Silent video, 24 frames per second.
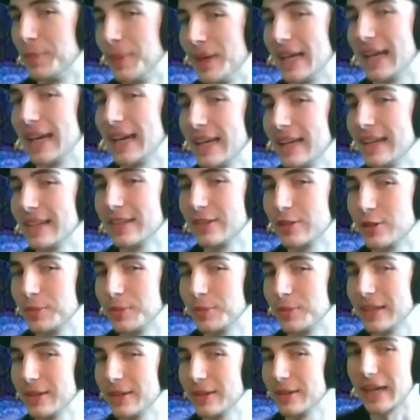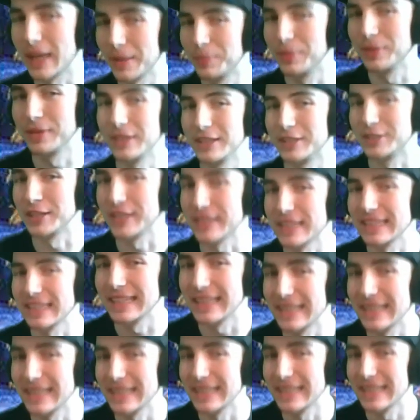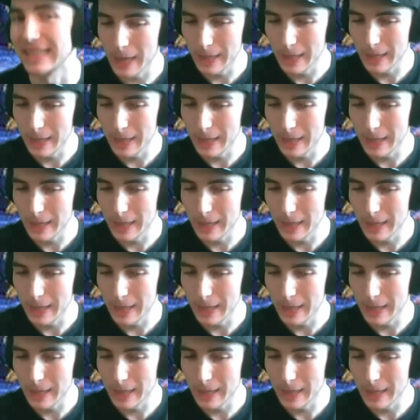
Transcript: pan a little bit when I put the chicken in there,